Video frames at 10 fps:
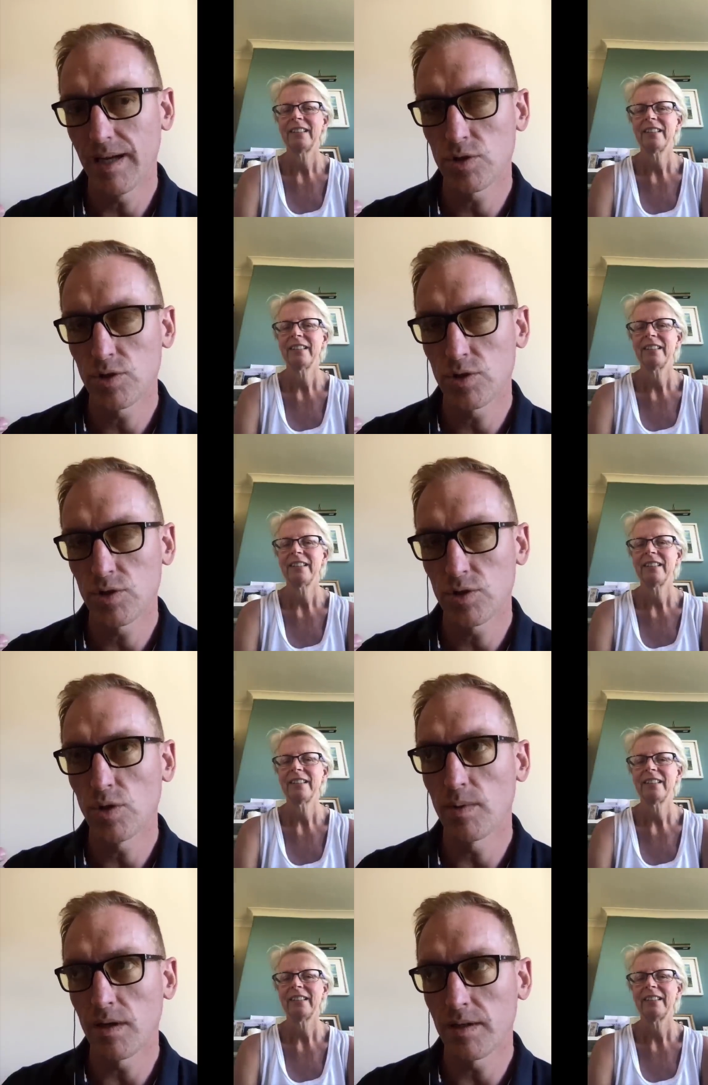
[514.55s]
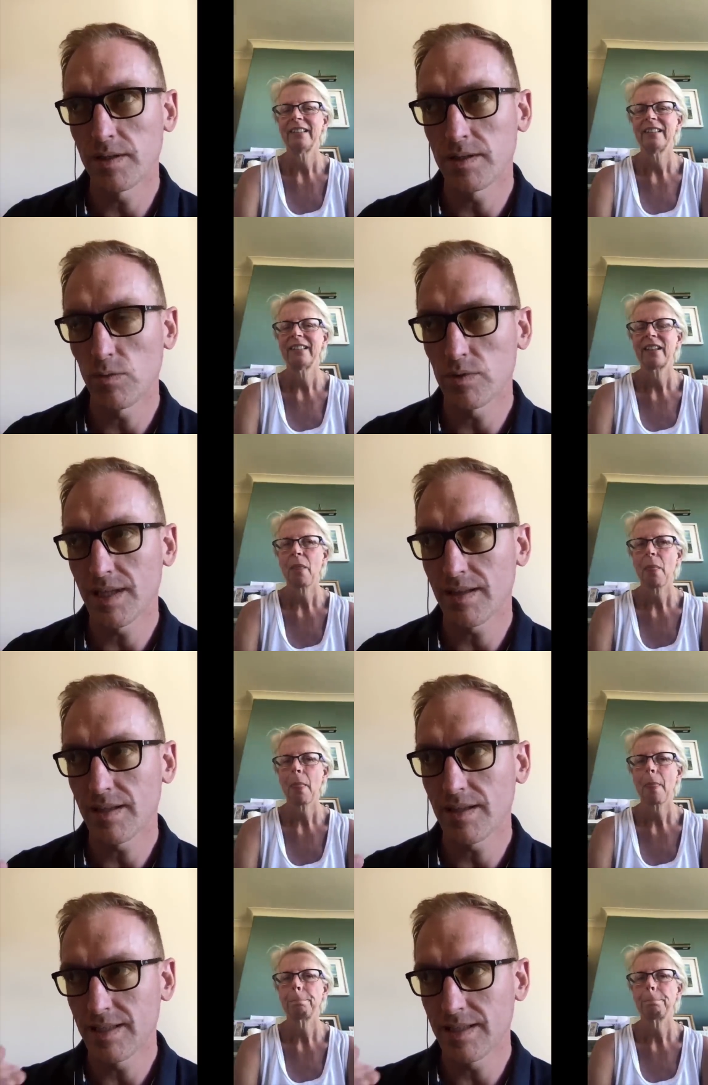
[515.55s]
Speaker 1: uh, terminology, or is that
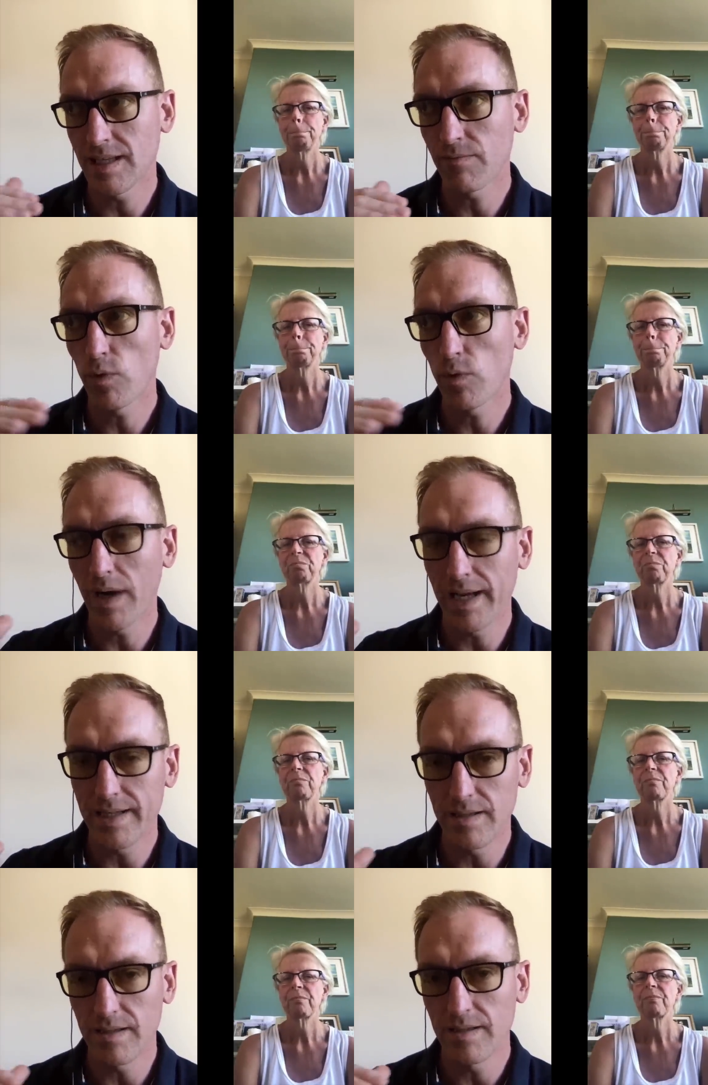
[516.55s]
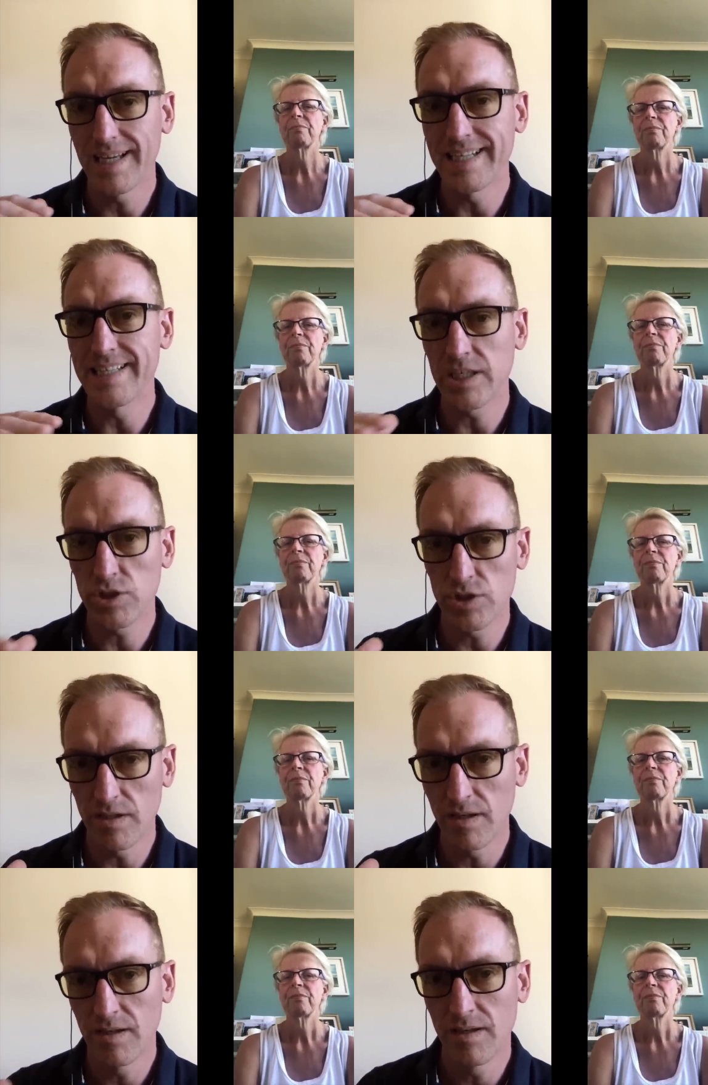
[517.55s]
it, does that fall under
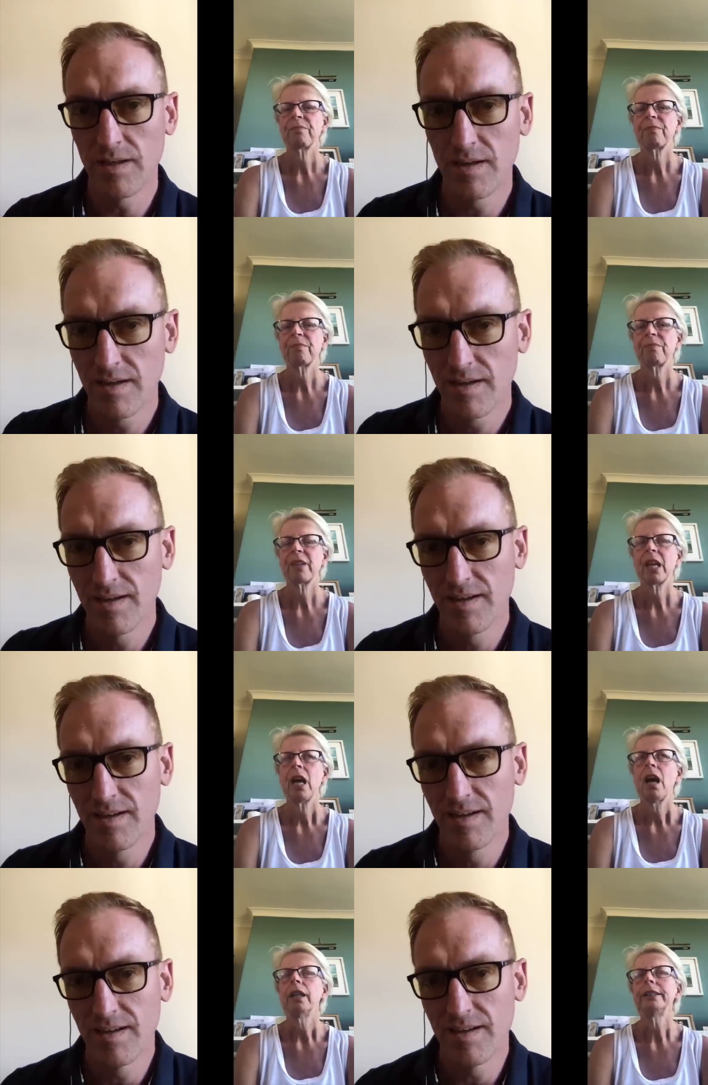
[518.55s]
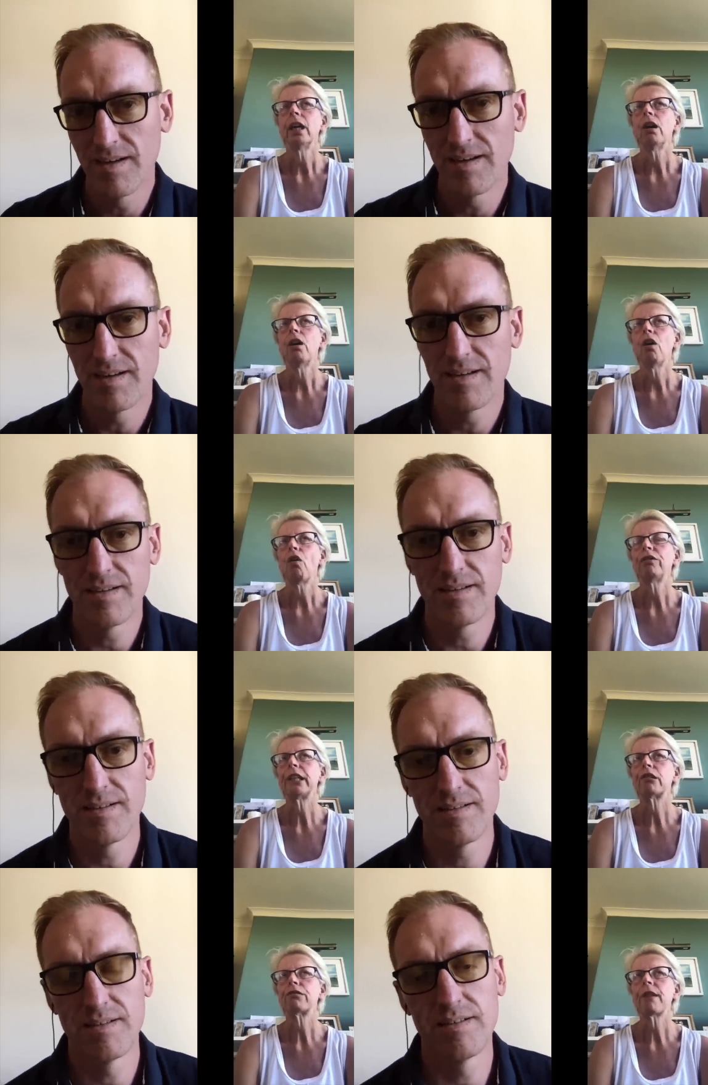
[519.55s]
addiction?
Speaker 2: I, uh,
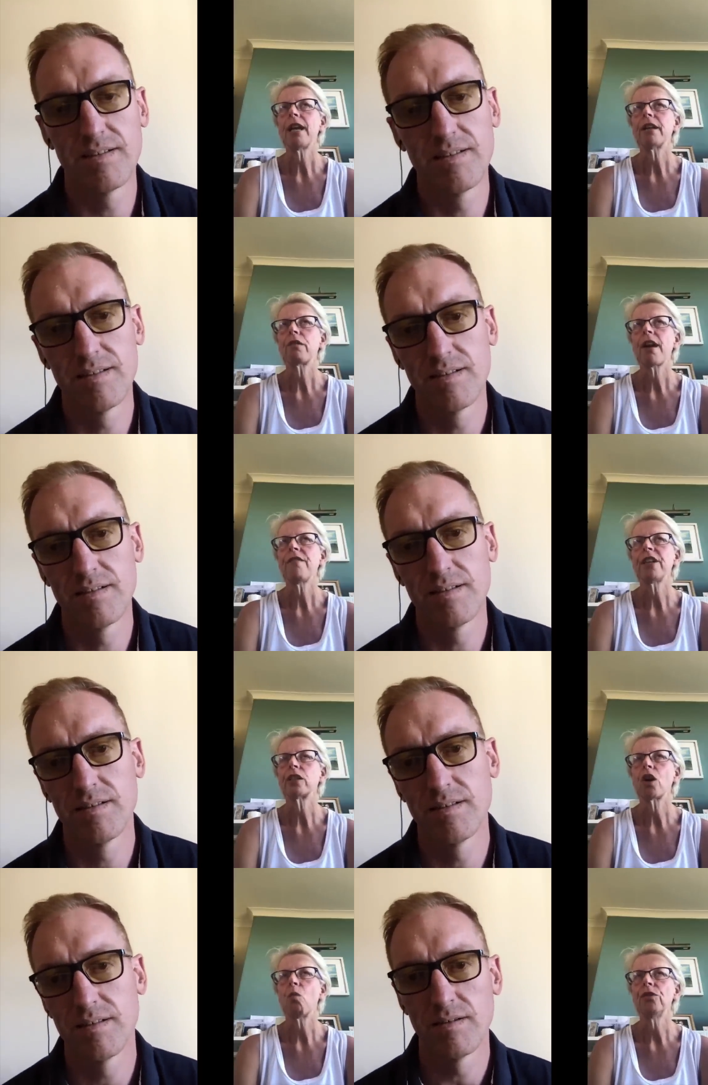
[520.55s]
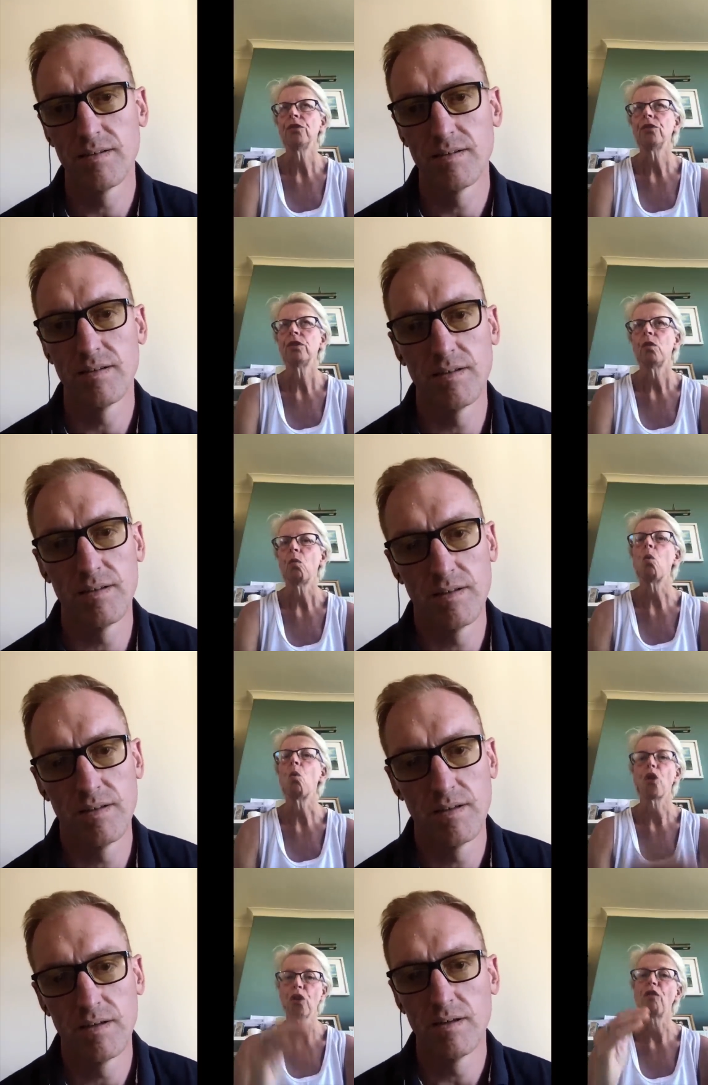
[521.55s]
obviously, cra cravings are one
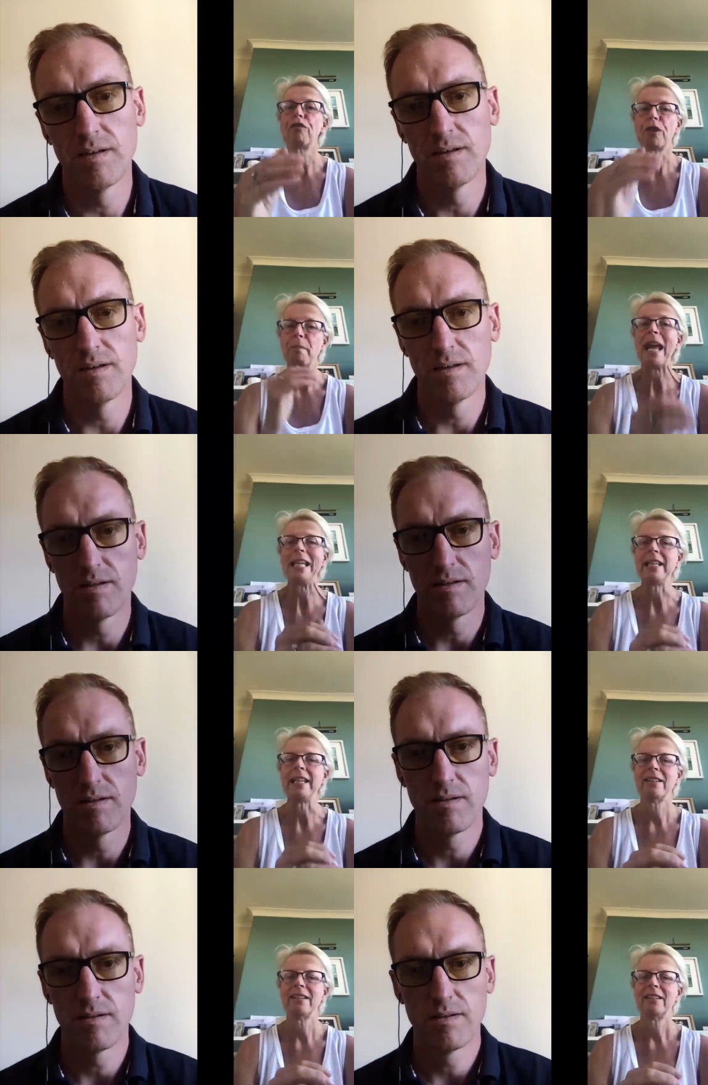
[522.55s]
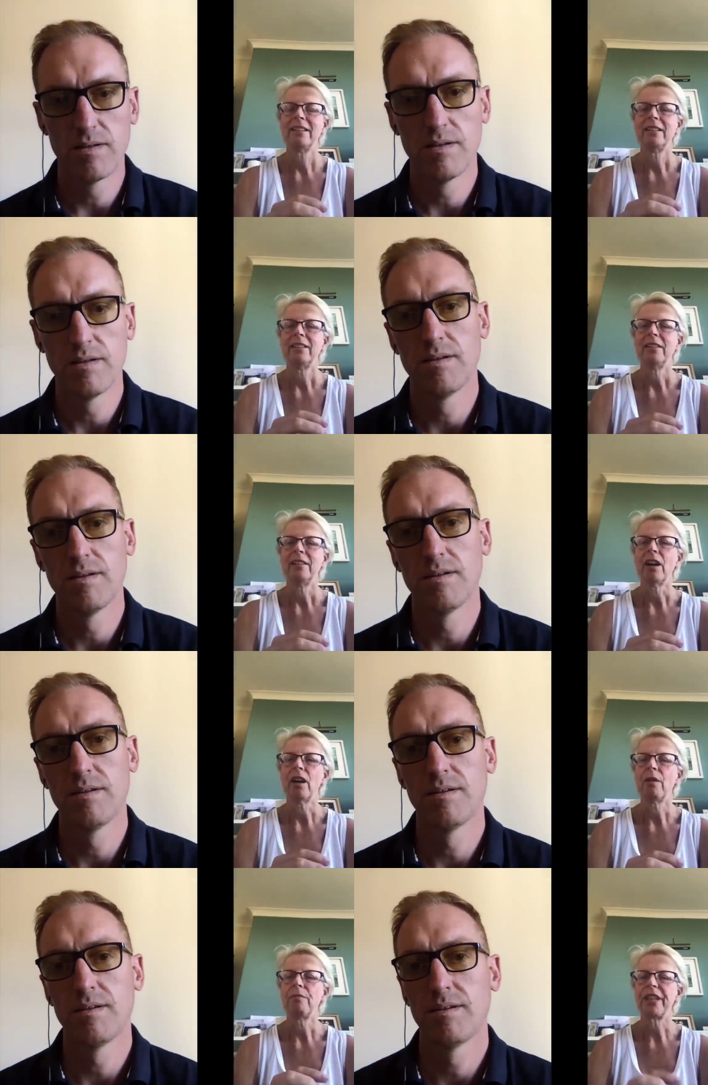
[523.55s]
one of the many
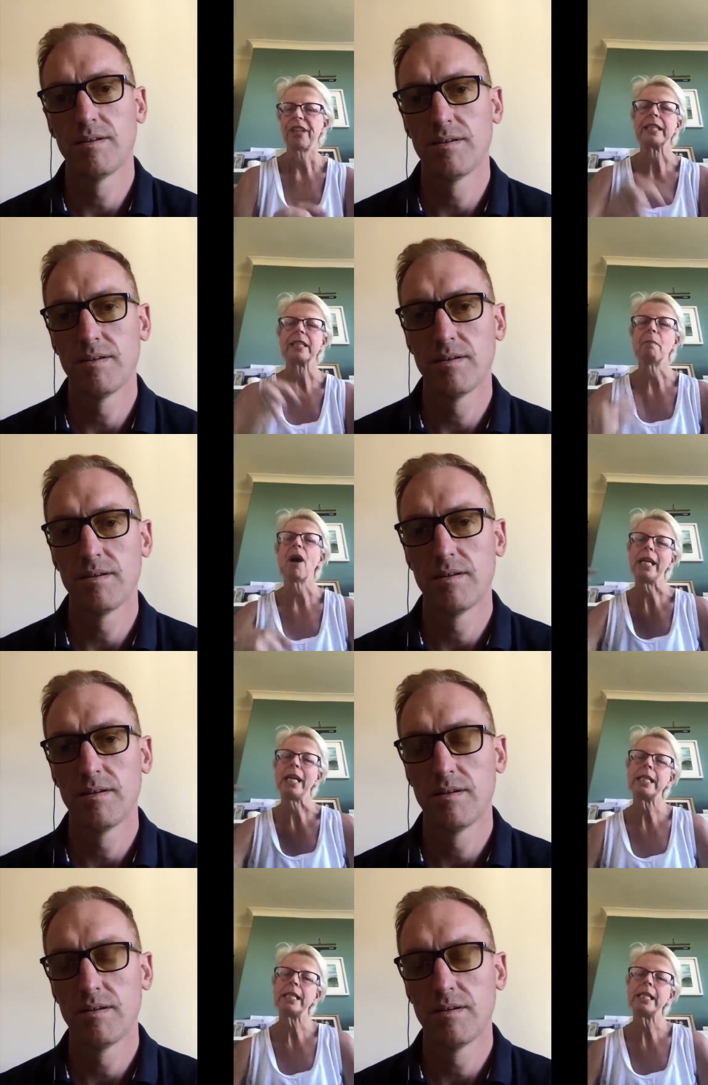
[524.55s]
uh, things that might